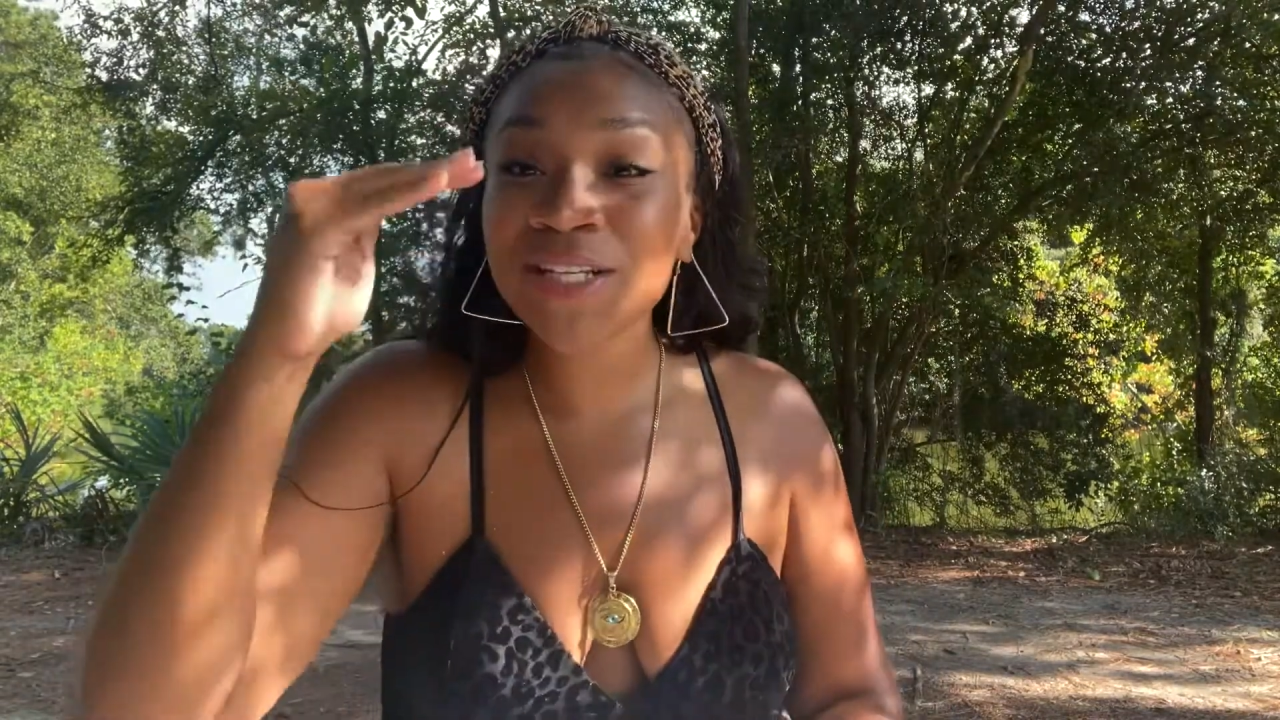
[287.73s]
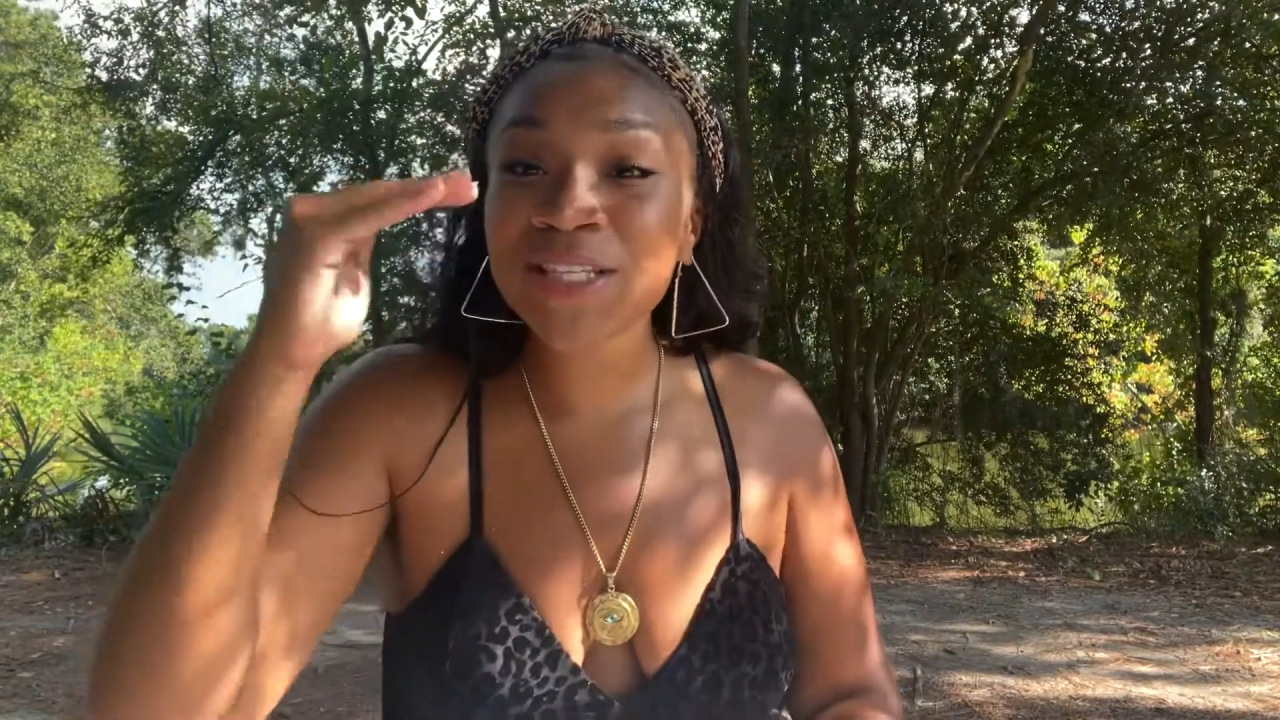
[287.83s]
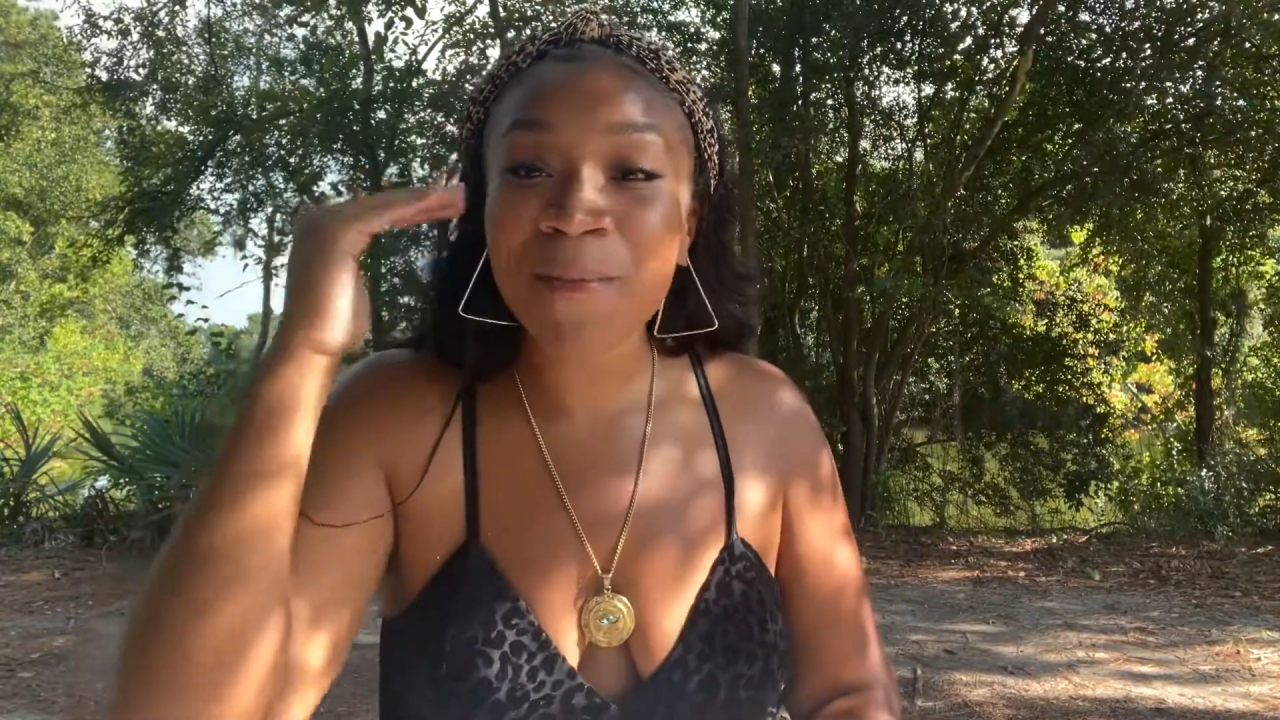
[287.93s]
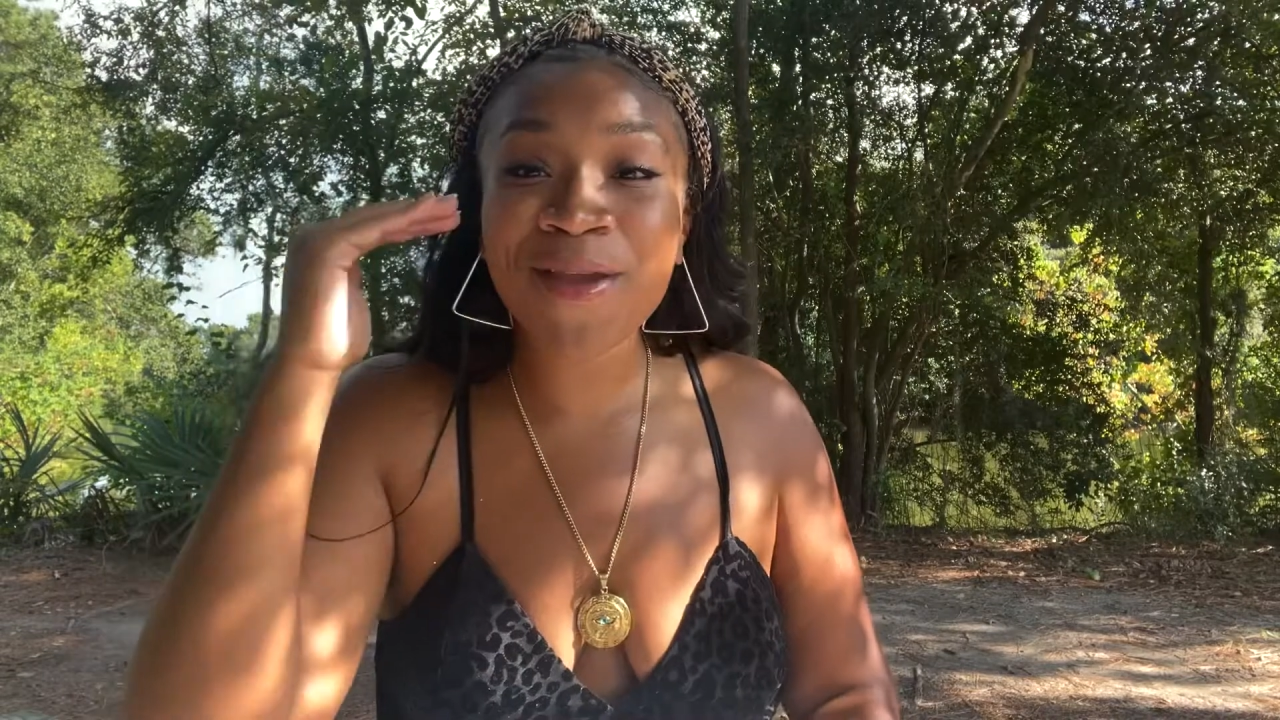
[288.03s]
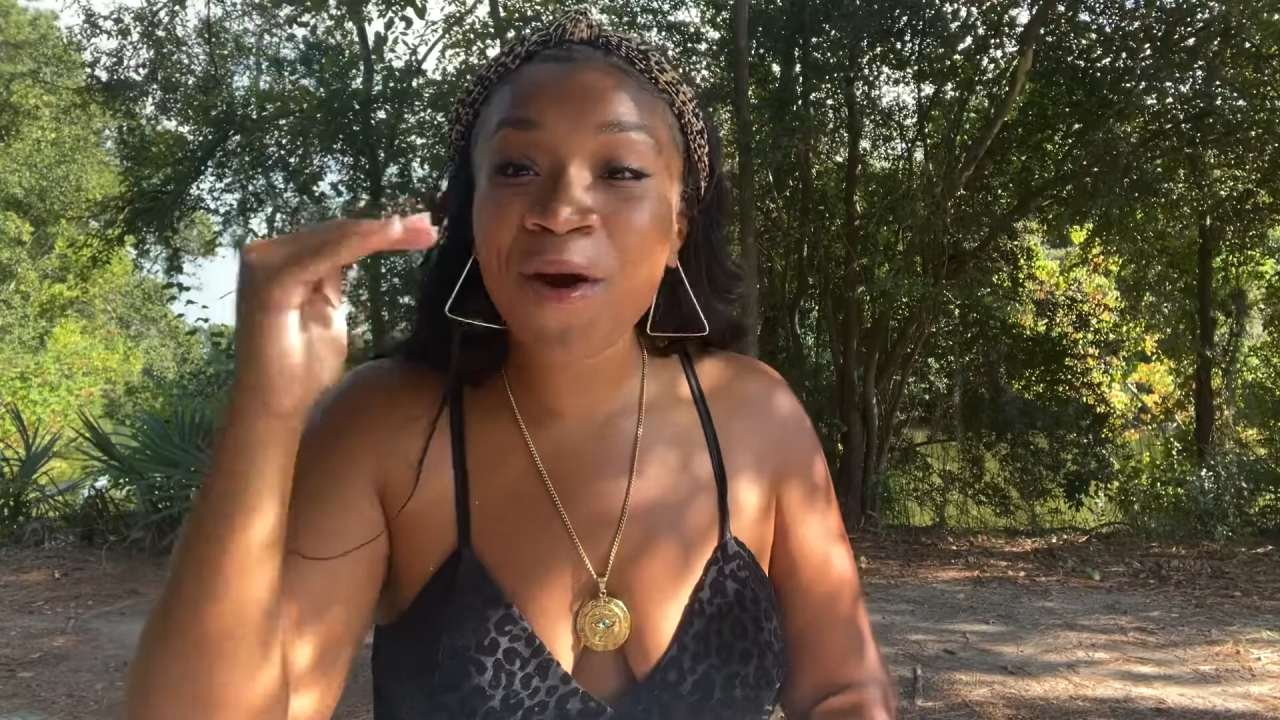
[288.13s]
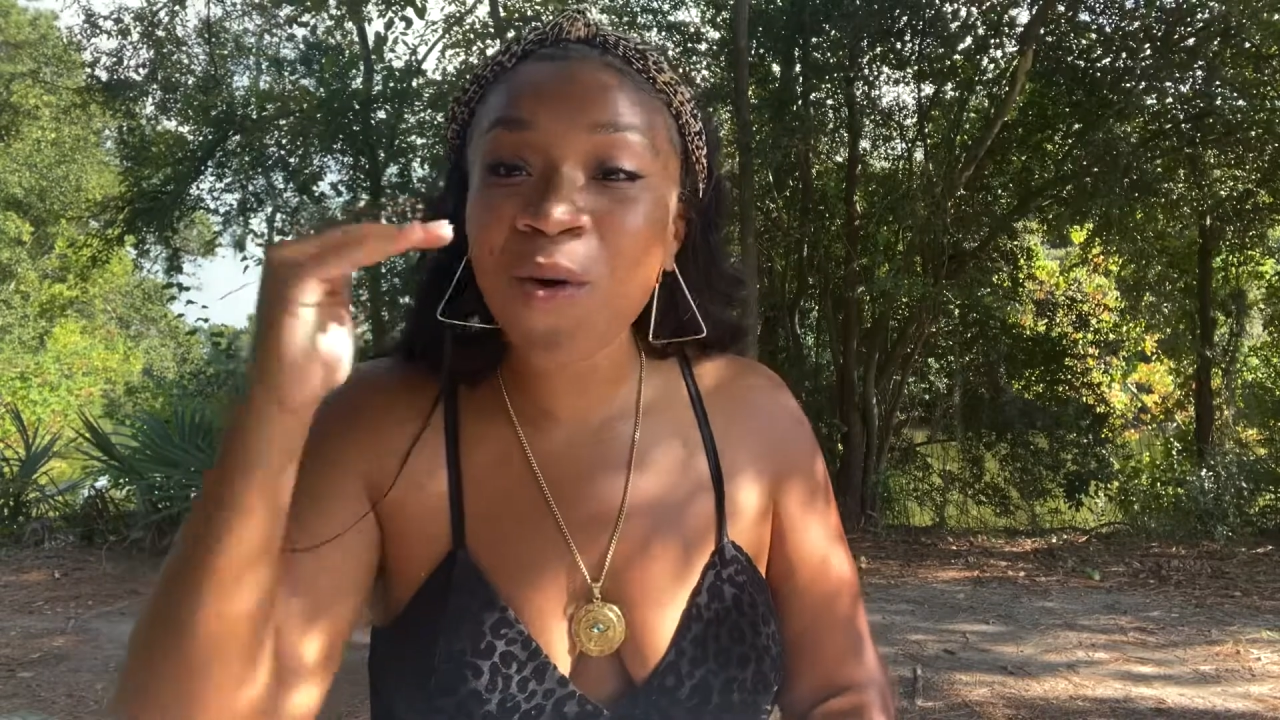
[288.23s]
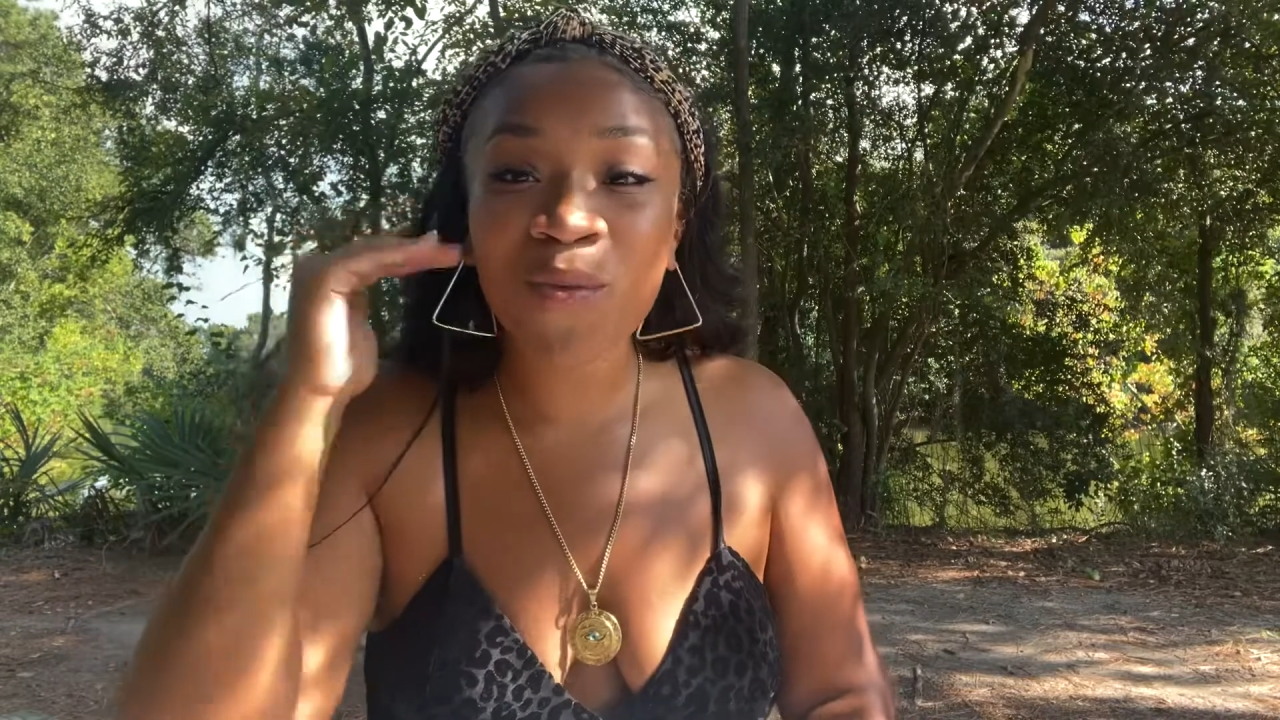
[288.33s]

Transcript: to be on